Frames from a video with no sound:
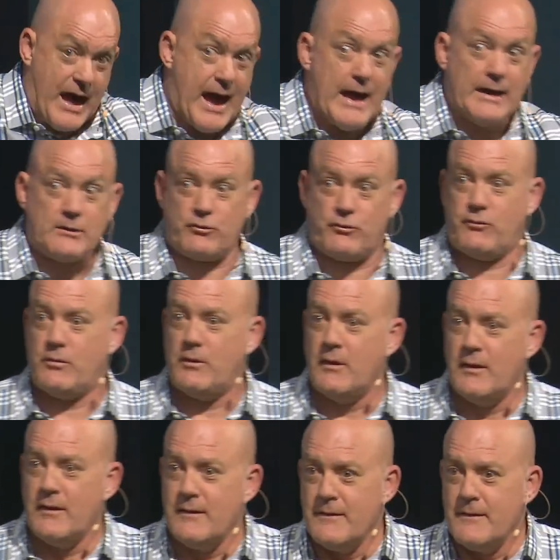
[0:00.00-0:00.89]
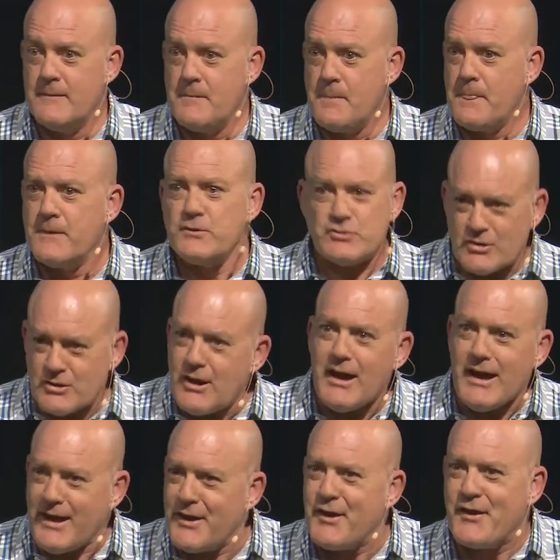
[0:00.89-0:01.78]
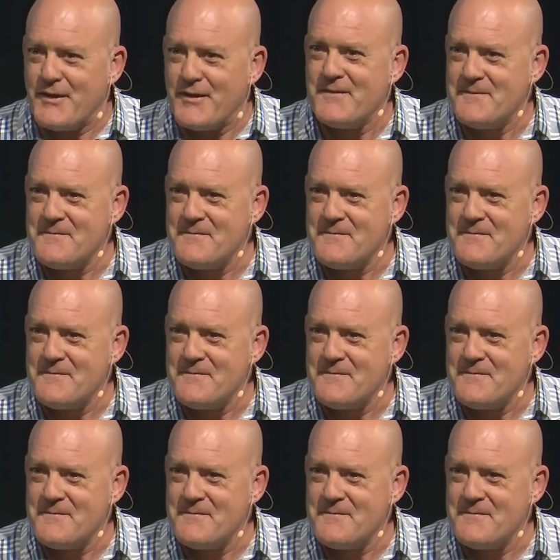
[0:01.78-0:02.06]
that. It's okay.